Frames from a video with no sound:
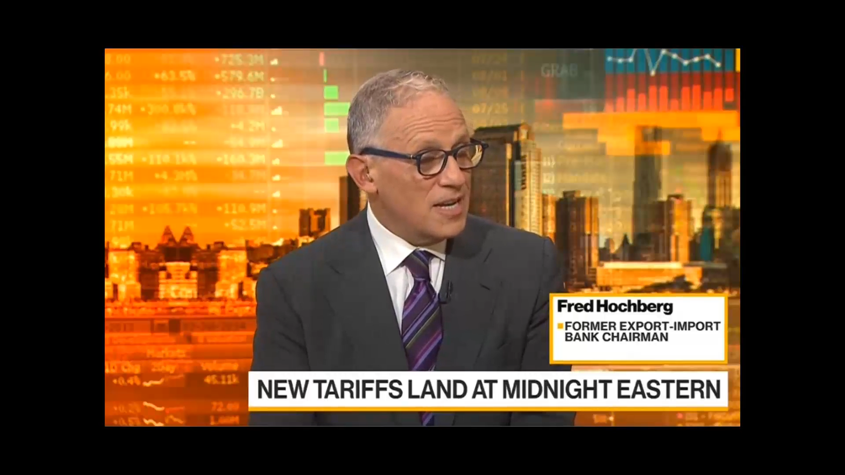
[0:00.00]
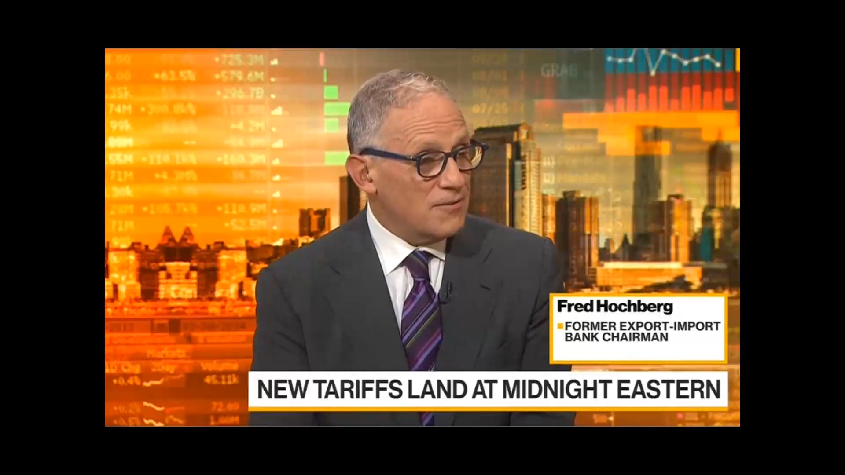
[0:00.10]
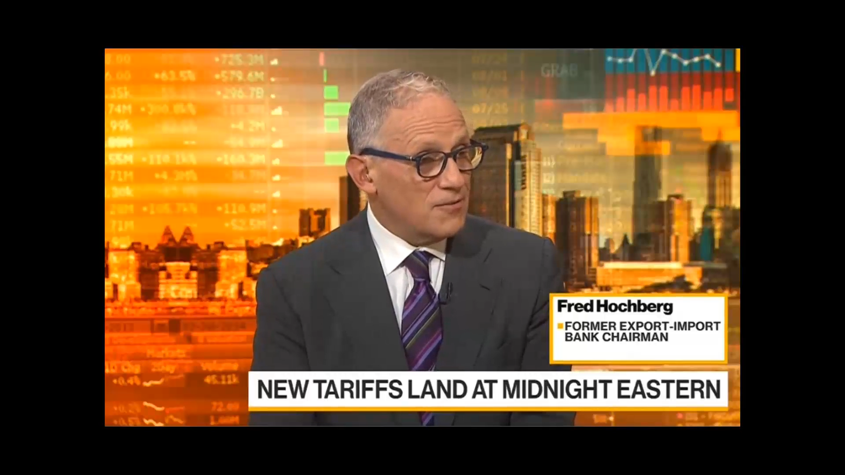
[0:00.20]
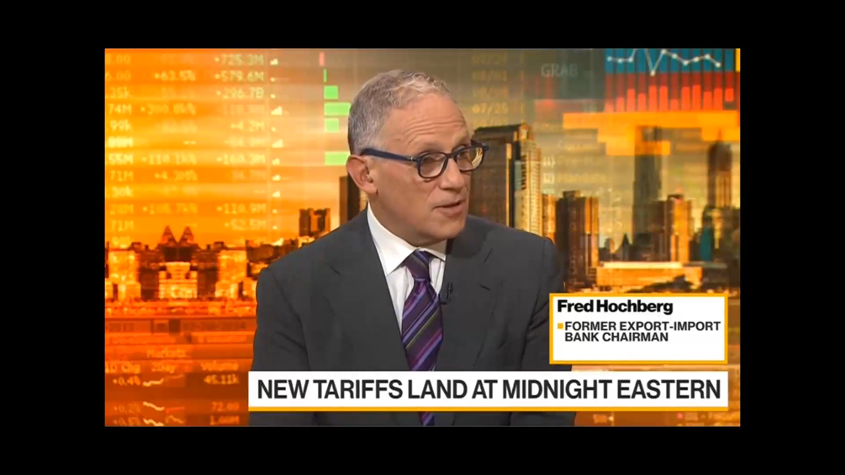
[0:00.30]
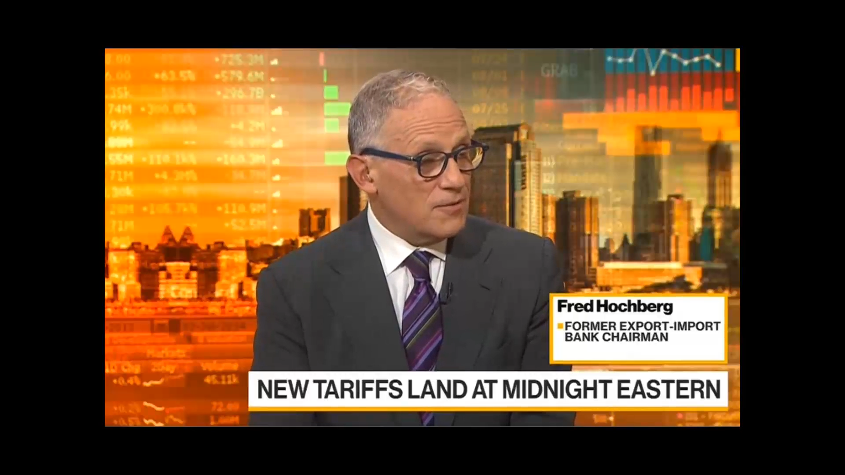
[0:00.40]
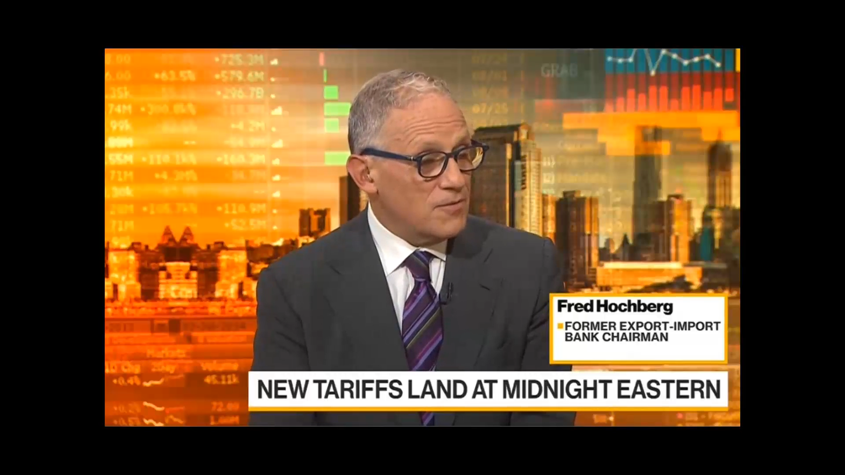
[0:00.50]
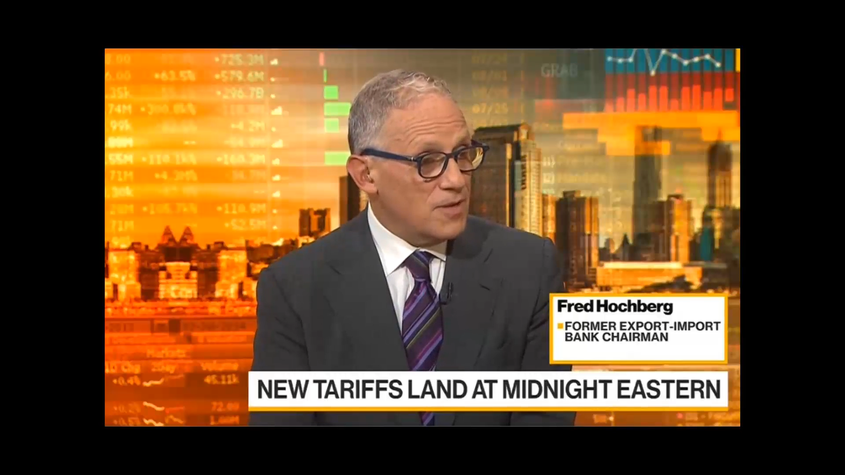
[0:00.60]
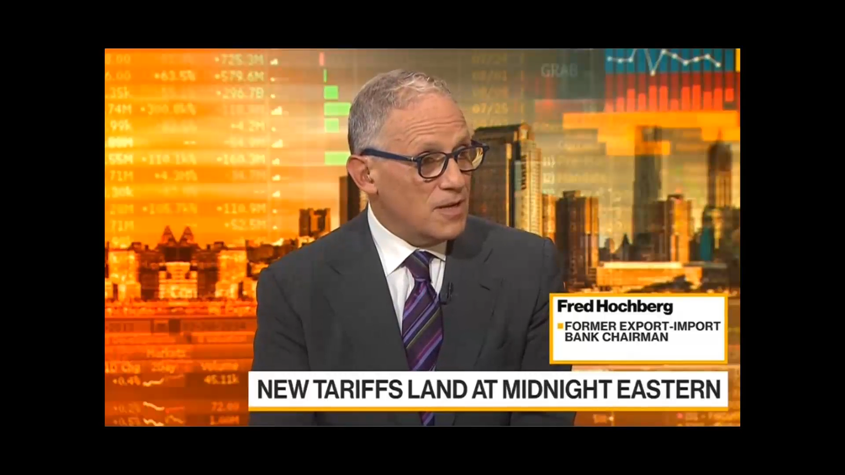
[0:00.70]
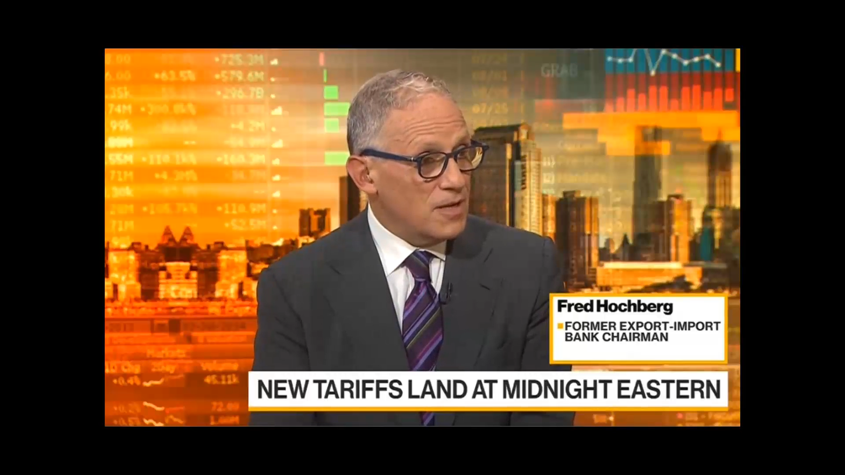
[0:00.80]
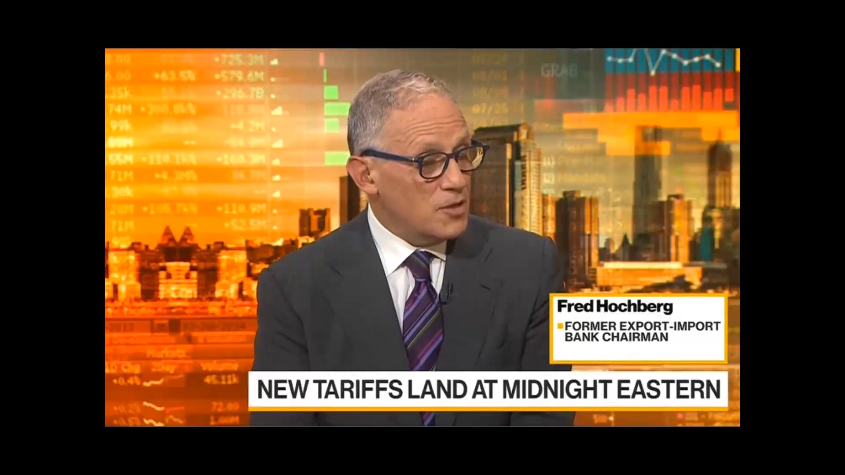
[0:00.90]
in front of
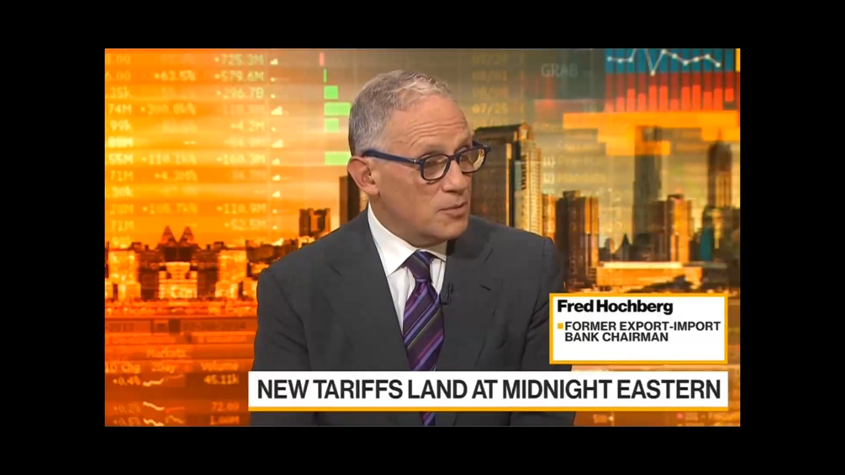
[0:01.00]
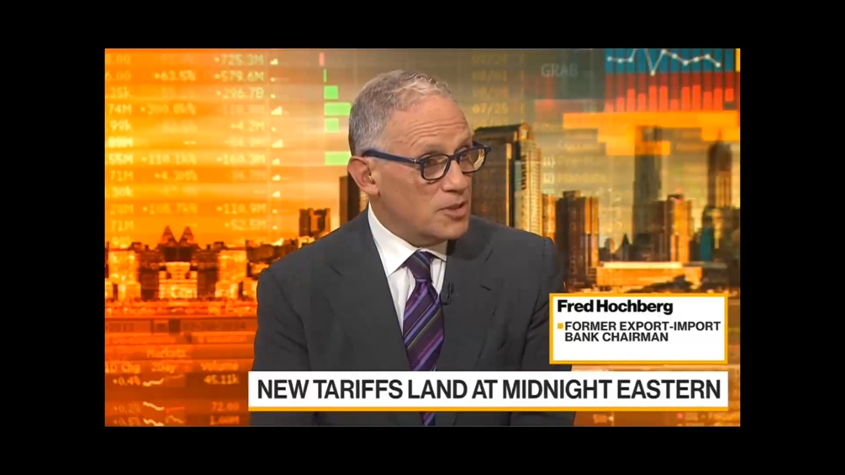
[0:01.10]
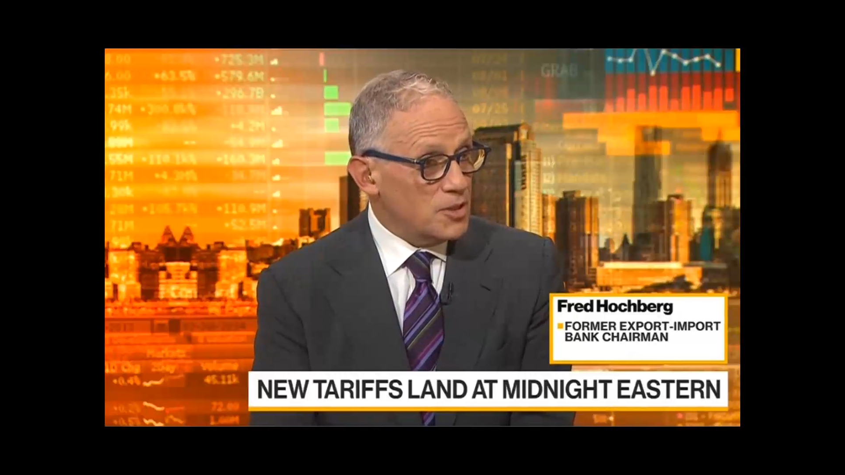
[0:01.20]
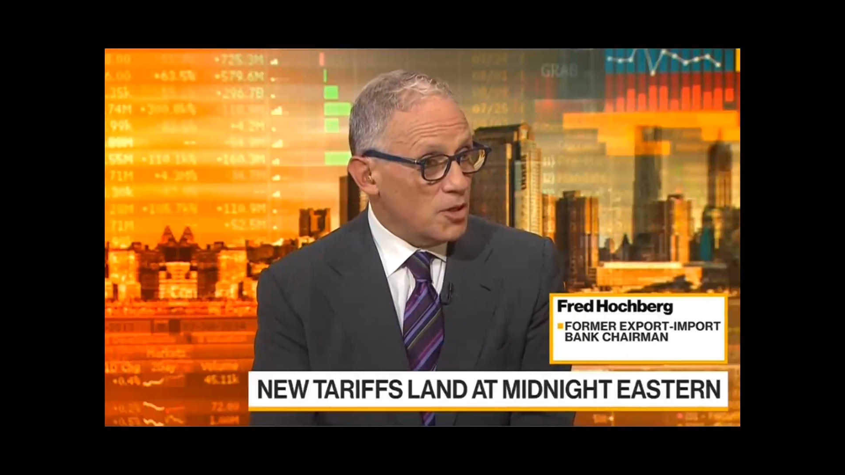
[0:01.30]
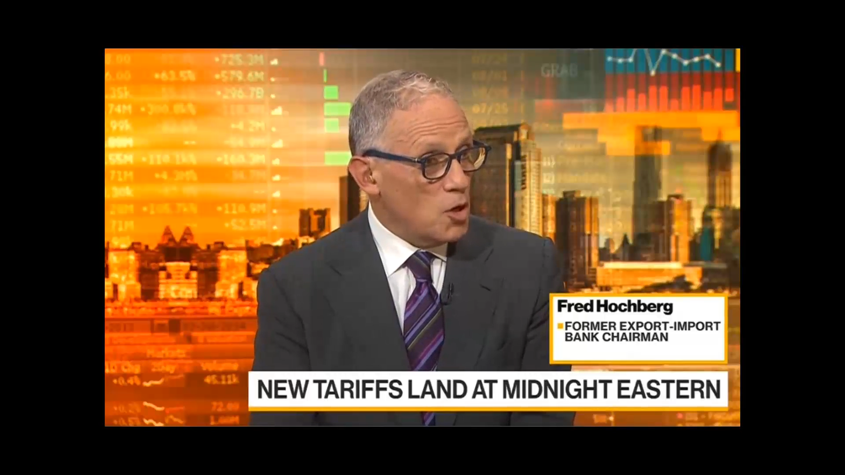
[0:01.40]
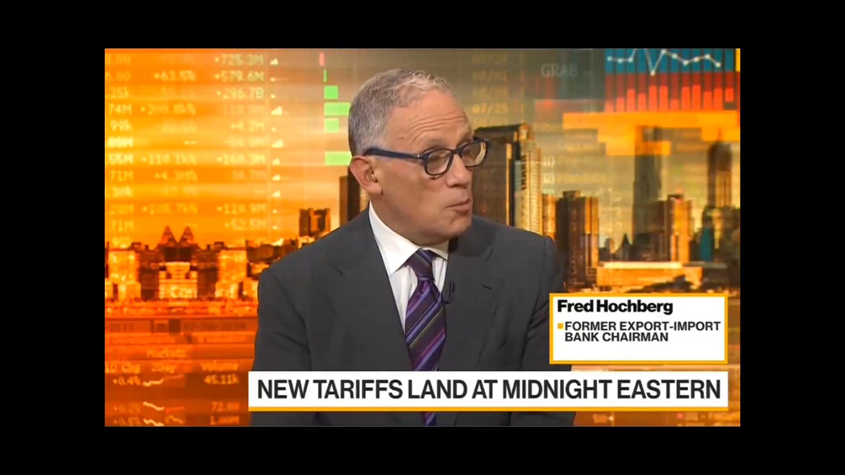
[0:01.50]
USTR,